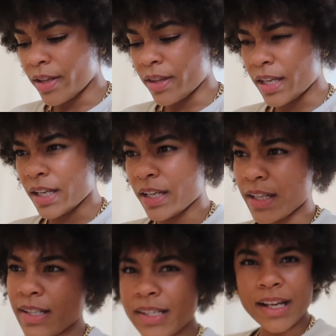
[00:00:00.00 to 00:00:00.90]
the
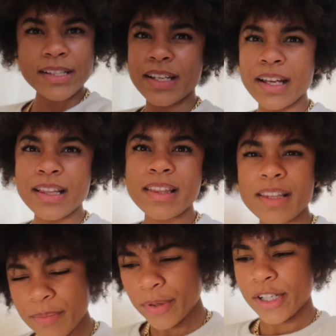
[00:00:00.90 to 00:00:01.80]
16th,
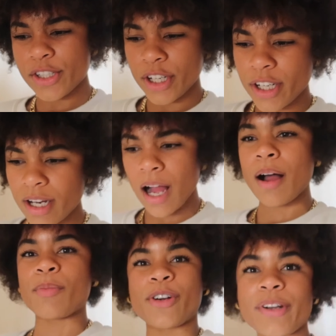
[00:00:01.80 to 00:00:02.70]
I'm pretty sure.
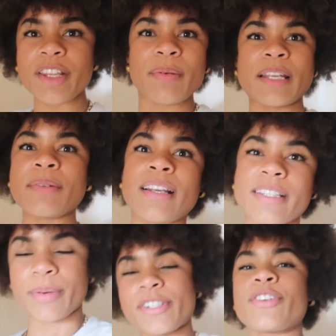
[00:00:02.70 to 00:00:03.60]
We're going to the basement because
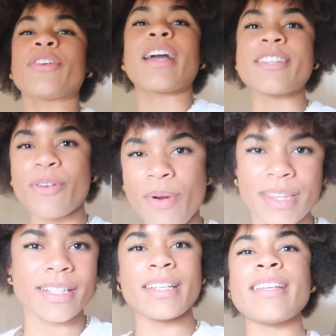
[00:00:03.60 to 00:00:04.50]
I want to show you guys what
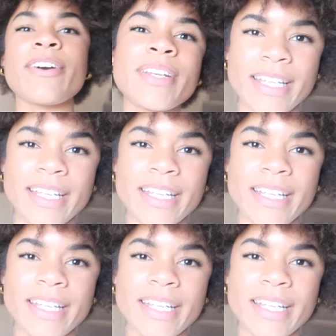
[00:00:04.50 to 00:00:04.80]
they did down